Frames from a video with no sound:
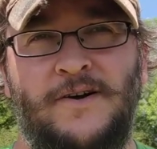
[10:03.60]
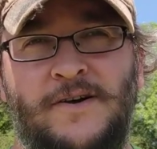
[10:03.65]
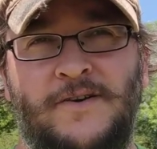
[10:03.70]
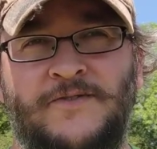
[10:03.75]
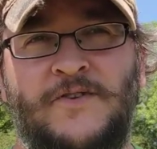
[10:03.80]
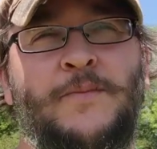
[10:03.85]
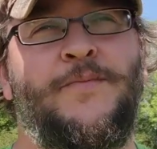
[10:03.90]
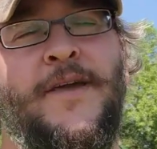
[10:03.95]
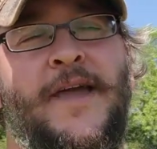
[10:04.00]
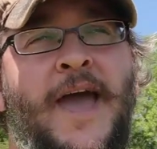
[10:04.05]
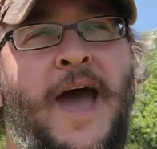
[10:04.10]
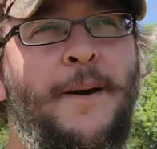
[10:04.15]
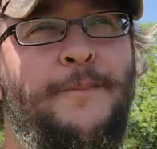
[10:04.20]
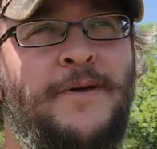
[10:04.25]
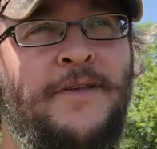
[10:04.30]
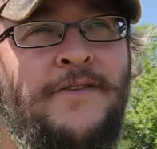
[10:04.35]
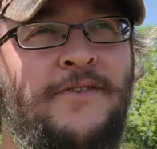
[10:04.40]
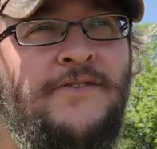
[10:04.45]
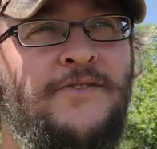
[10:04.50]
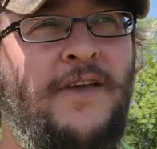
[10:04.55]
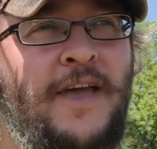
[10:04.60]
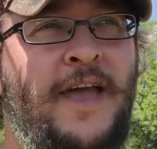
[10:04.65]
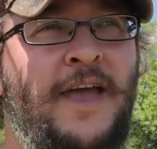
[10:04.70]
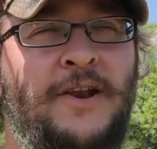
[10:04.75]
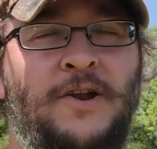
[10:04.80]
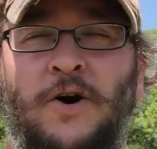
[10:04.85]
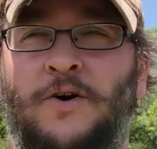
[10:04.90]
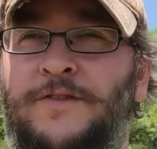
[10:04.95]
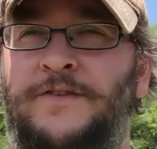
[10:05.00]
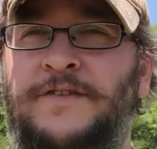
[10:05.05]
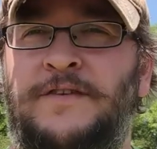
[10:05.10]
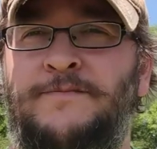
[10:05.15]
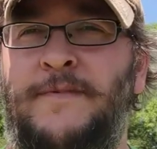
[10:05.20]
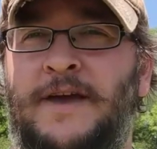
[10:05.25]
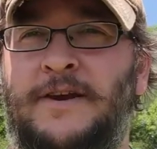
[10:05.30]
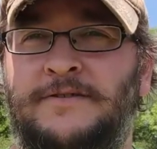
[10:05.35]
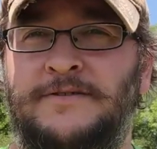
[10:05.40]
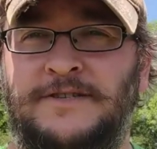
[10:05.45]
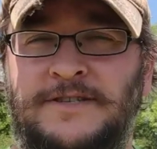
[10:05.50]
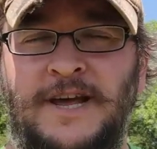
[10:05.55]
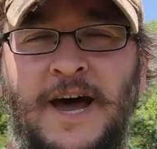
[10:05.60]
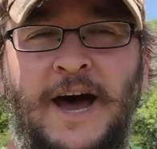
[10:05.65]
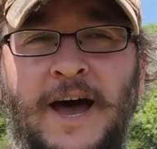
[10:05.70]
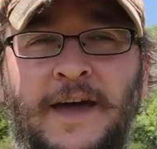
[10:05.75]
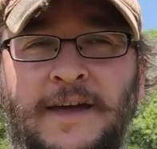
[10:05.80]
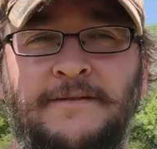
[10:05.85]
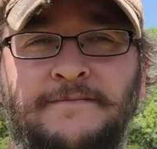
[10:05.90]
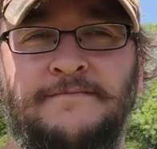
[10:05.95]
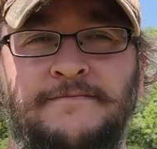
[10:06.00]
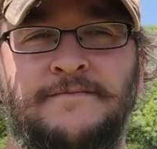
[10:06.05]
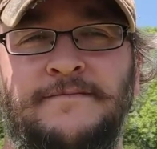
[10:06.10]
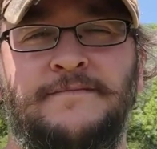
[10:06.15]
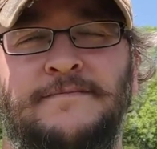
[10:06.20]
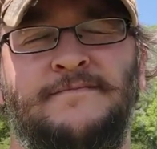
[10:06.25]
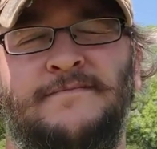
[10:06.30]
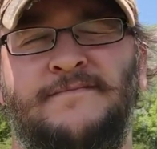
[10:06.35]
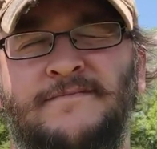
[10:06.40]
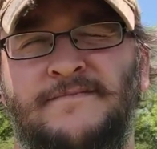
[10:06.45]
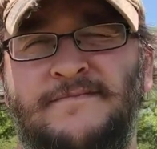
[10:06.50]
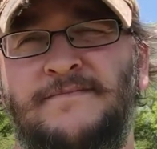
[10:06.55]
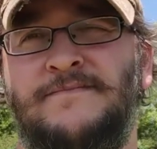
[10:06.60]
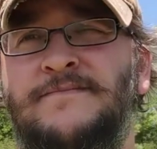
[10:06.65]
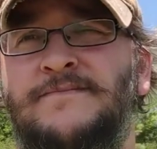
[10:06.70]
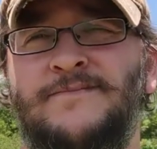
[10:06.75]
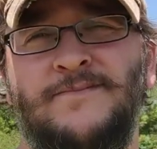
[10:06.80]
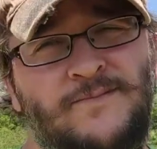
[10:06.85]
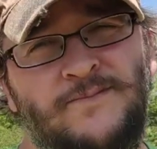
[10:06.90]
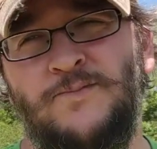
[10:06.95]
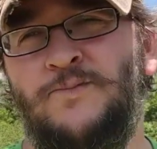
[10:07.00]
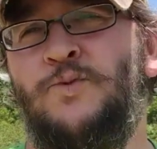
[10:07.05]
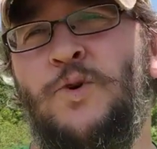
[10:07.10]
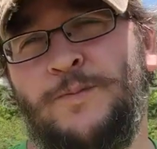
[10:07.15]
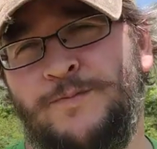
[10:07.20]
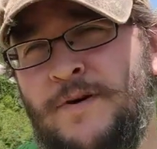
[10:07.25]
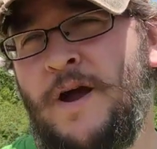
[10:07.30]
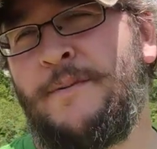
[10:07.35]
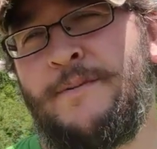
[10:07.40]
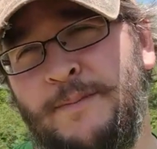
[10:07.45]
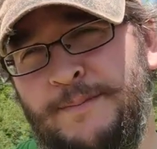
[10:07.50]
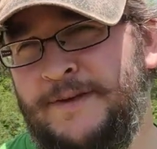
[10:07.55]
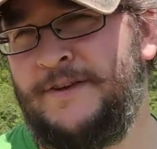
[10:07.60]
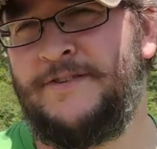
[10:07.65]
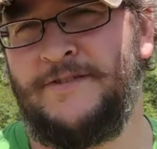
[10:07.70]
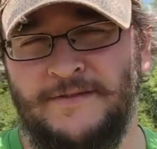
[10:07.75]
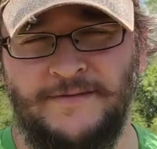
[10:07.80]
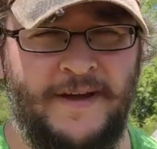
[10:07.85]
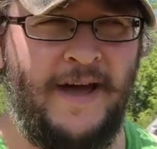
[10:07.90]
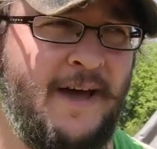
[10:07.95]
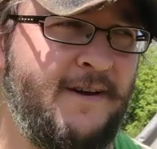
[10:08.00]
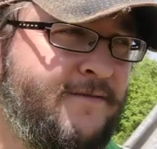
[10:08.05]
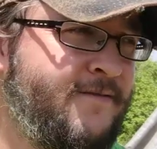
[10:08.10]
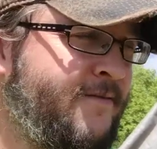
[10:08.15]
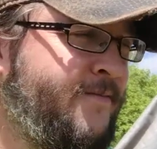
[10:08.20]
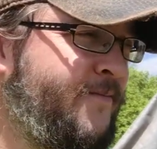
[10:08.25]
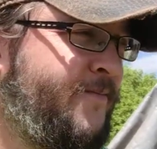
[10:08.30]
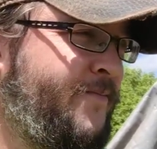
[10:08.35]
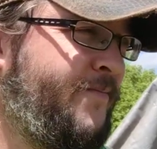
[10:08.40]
something happens and all the tomatoes die, we'll probably survive.